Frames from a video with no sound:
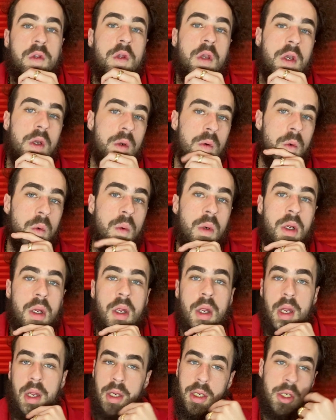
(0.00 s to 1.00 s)
Two,
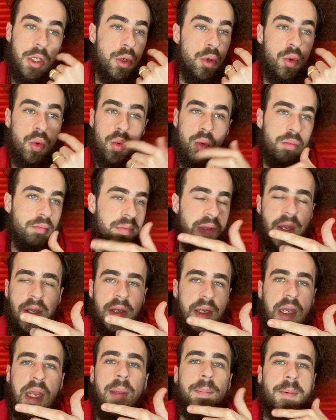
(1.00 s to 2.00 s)
you
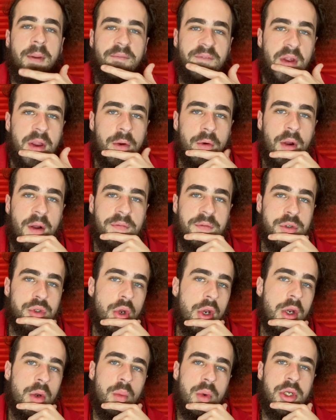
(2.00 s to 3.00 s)
didn't keep your finger off the
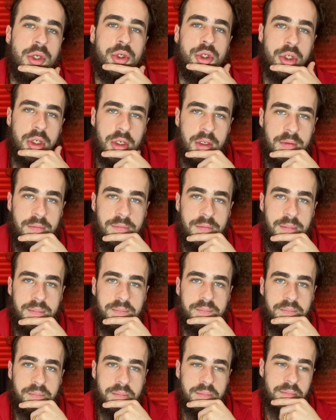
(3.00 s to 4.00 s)
trigger when you should have.
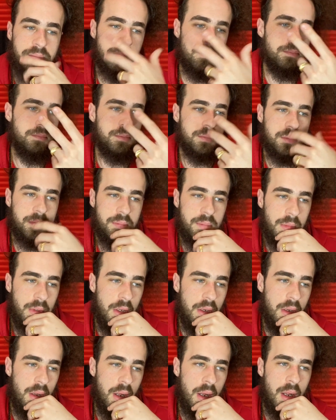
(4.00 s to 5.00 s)

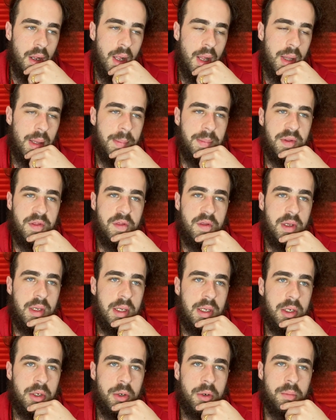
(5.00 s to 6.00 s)
Uh, let me see
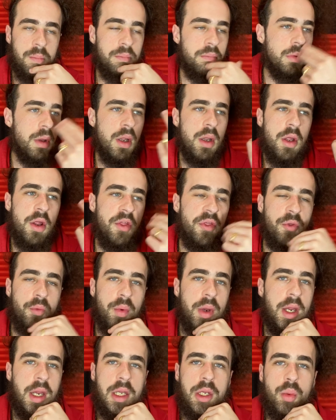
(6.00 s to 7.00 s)
here.
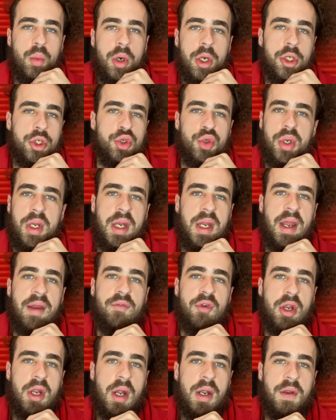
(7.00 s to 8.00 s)
Three, you weren't treating
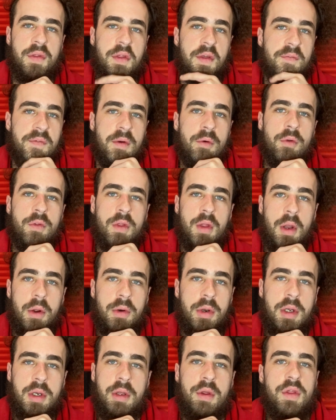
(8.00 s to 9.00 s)
every gun as if it was
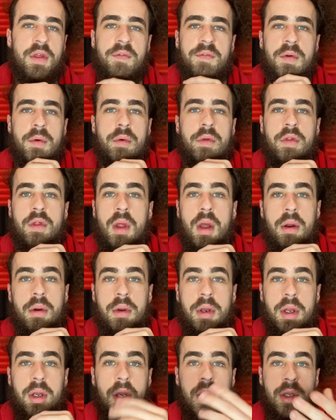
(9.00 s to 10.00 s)
loaded, because if it was
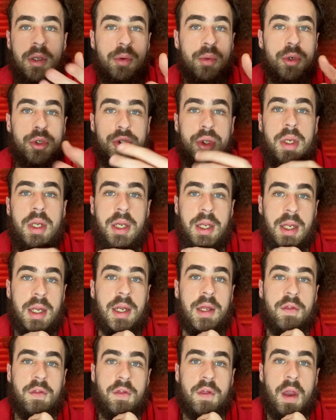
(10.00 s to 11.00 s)
loaded and you were treating
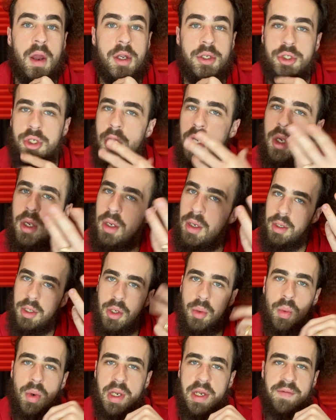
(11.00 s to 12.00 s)
it as such,
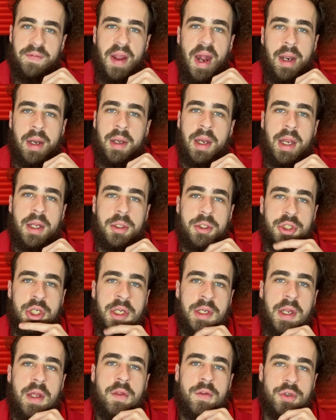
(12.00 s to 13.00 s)
you wouldn't have had a
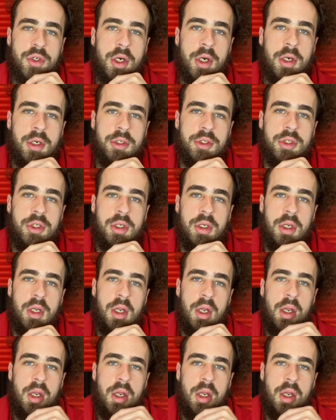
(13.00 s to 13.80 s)
negligent discharge.